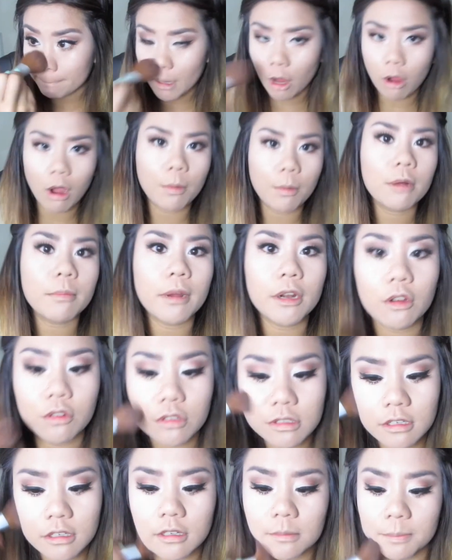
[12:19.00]
Oh, I put my
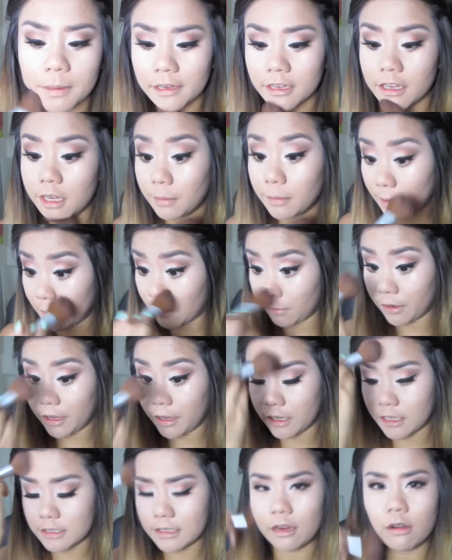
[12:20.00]
nose stud back in, by the
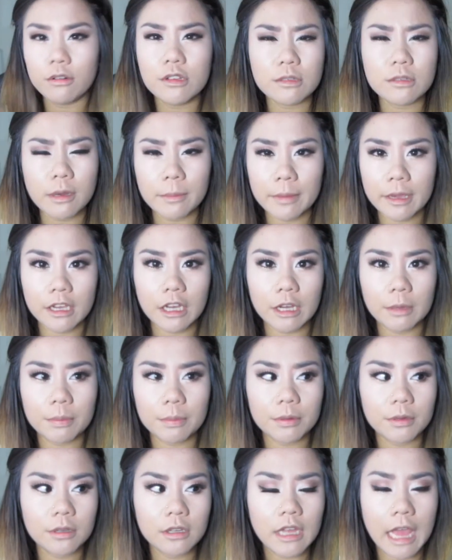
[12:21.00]
way, because I always do my
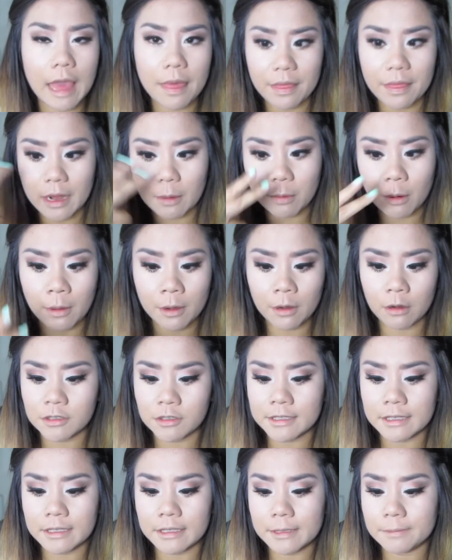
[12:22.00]
makeup and then I put my
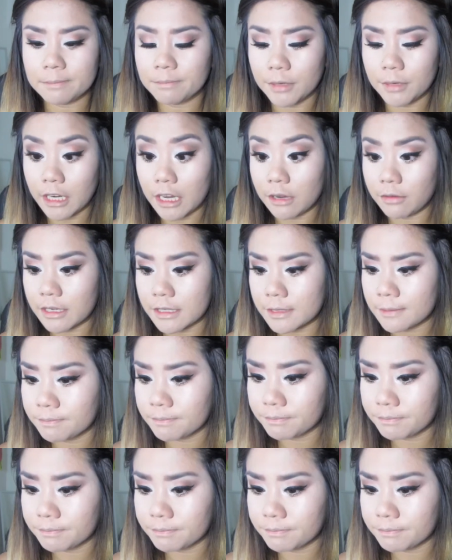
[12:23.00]
nose stud in. But anyways.